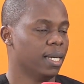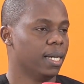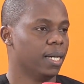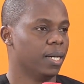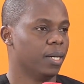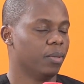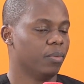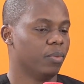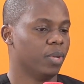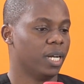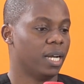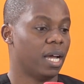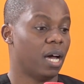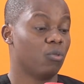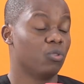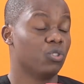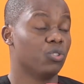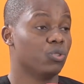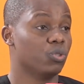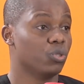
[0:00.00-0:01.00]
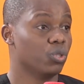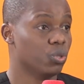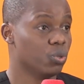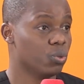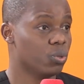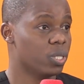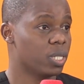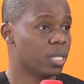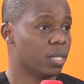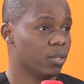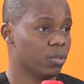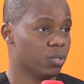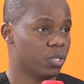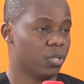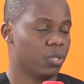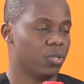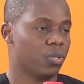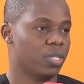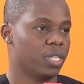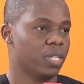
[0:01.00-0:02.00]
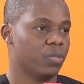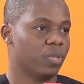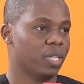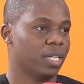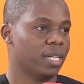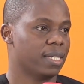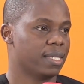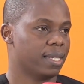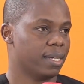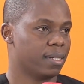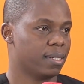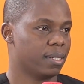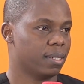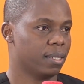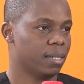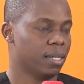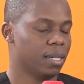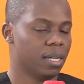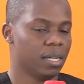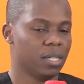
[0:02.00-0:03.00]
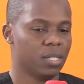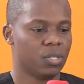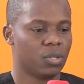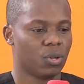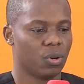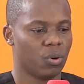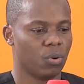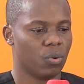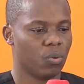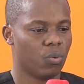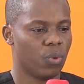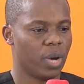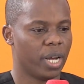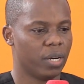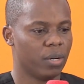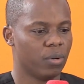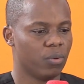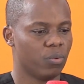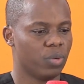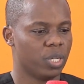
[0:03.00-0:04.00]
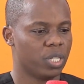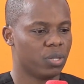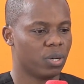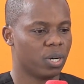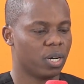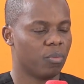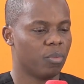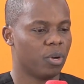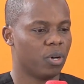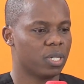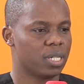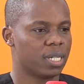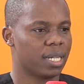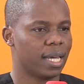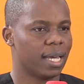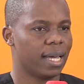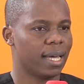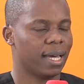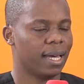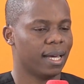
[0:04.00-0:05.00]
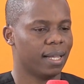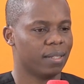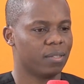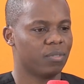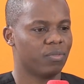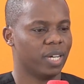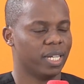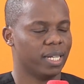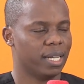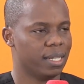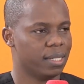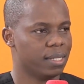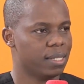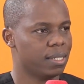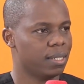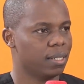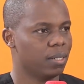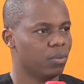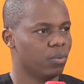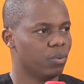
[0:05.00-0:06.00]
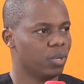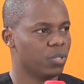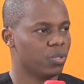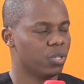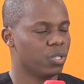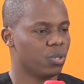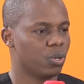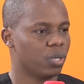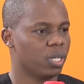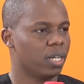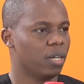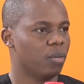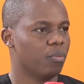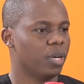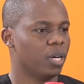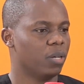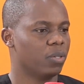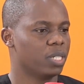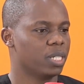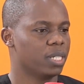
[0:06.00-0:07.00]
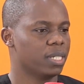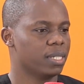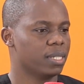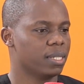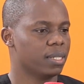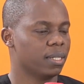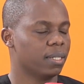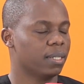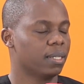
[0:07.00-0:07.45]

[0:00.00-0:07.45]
And how do you use those resources within a sector? So when we talk about health financing, what you're talking about is